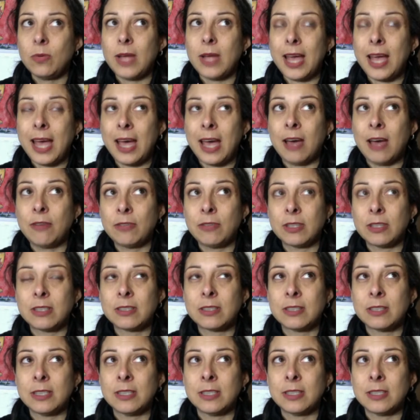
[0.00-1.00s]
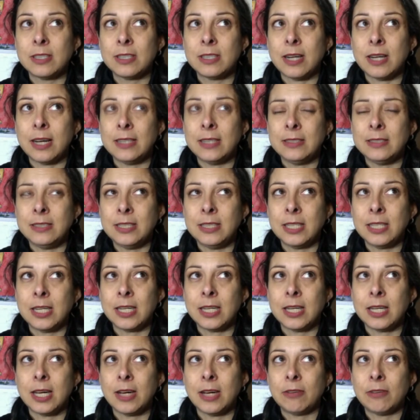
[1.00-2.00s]
have a clear
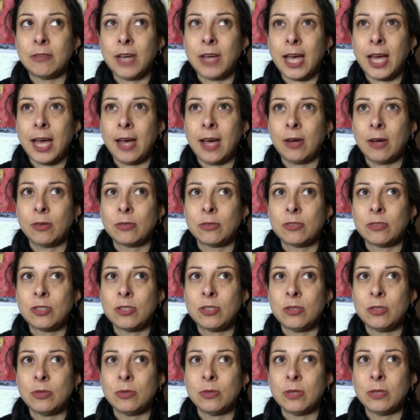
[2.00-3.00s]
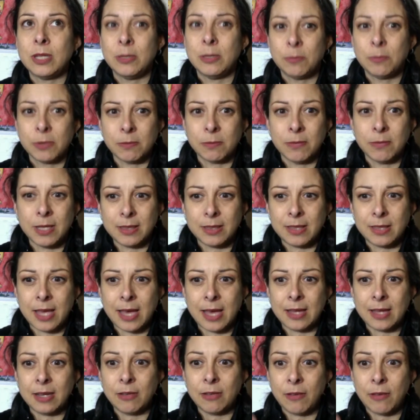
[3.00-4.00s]
idea of how to implement
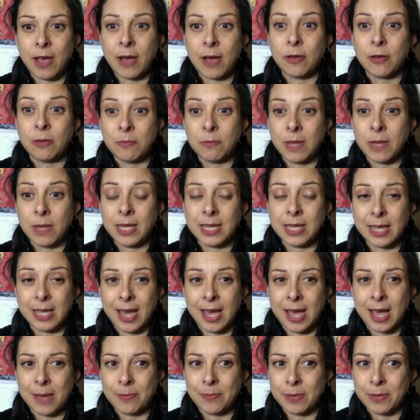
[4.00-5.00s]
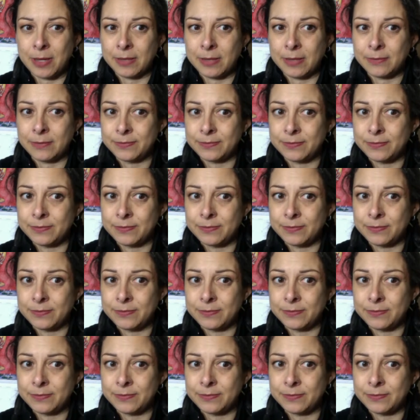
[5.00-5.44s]
that, of how to make it happen.